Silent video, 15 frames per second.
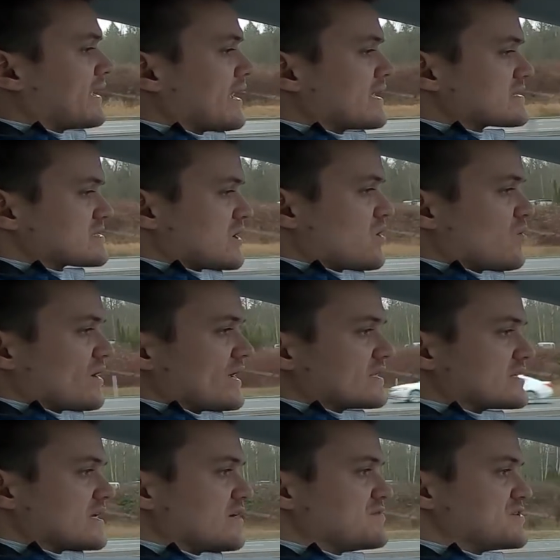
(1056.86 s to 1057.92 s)
So it
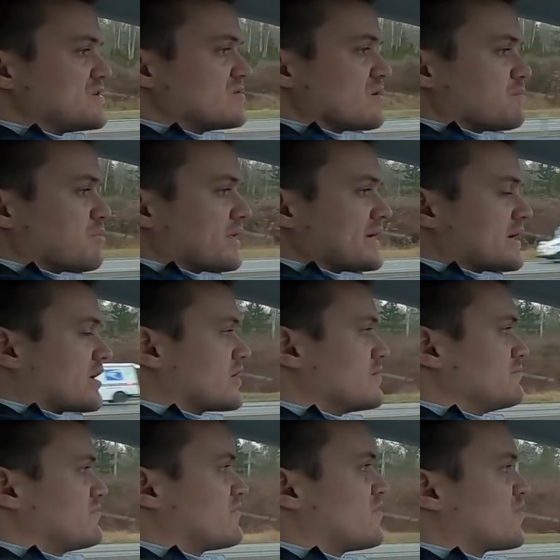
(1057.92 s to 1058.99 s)
gives you the blinker
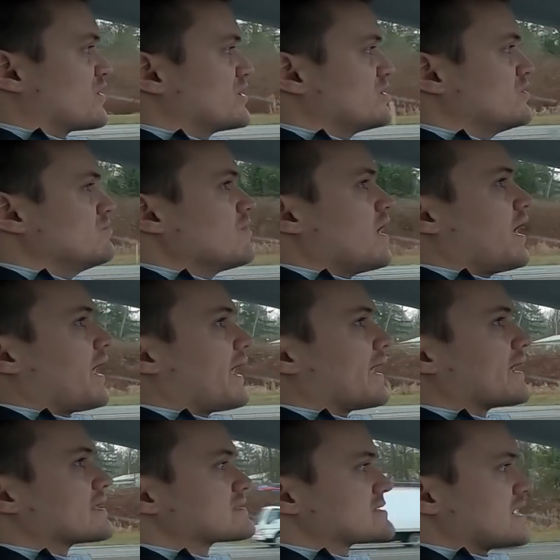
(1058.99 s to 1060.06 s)
for you.
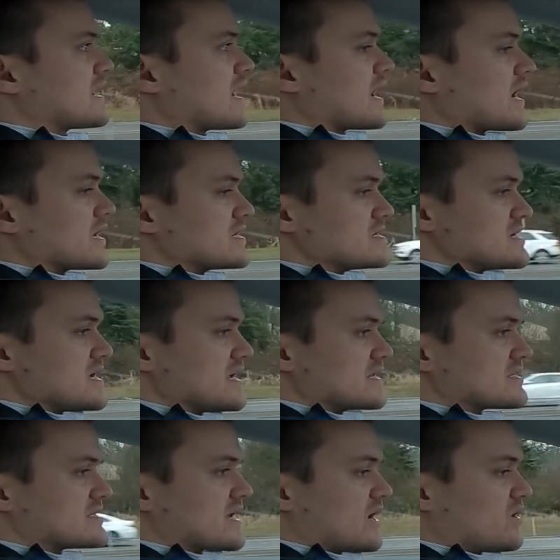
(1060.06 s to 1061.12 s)

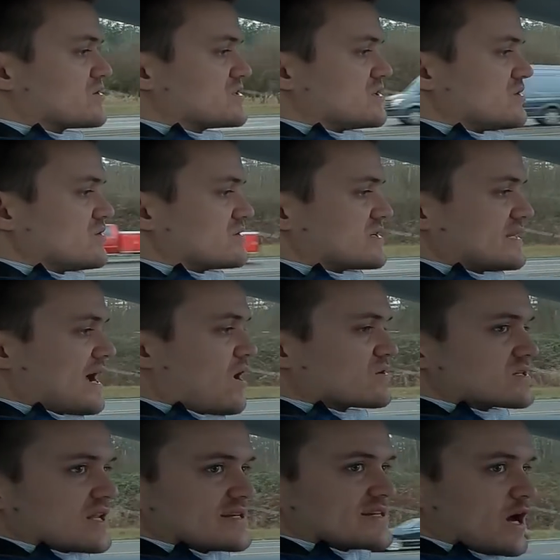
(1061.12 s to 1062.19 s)
It tells you, so now it's
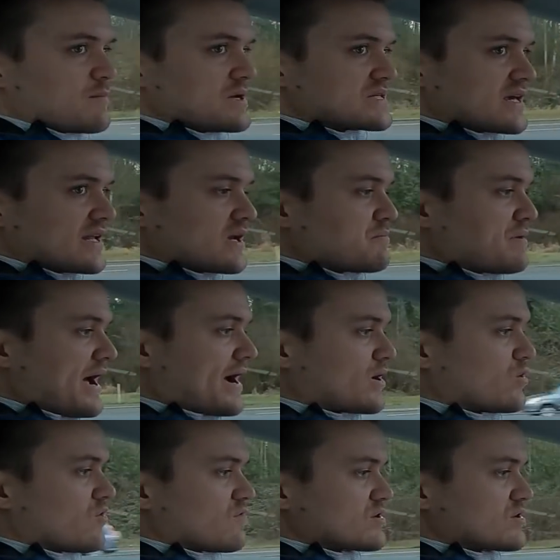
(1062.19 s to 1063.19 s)
going to tell me it's going to get back over.